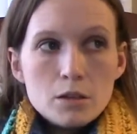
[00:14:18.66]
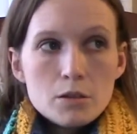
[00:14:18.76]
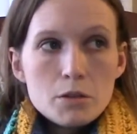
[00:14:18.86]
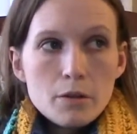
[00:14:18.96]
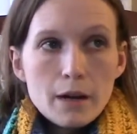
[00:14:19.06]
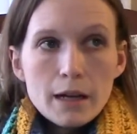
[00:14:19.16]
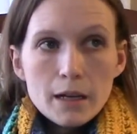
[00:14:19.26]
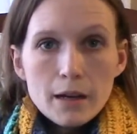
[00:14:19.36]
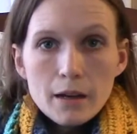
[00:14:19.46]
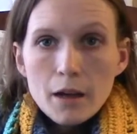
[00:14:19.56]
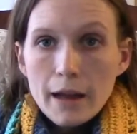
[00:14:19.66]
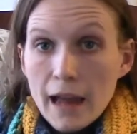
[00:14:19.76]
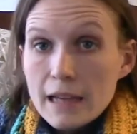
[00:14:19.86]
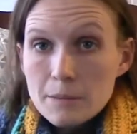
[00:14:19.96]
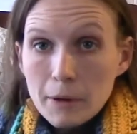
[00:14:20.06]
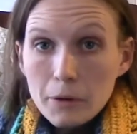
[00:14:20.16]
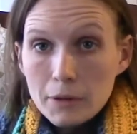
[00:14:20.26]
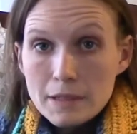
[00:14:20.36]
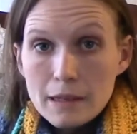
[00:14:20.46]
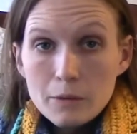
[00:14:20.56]
So I asked my
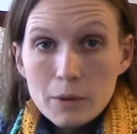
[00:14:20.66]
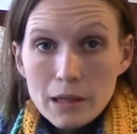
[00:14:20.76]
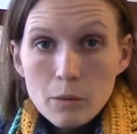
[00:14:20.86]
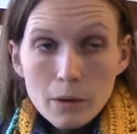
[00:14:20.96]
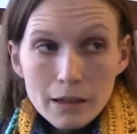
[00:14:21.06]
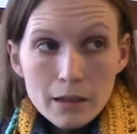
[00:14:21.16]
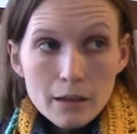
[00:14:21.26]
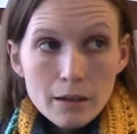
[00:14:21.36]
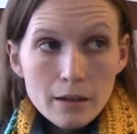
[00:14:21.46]
oldest son what he wanted,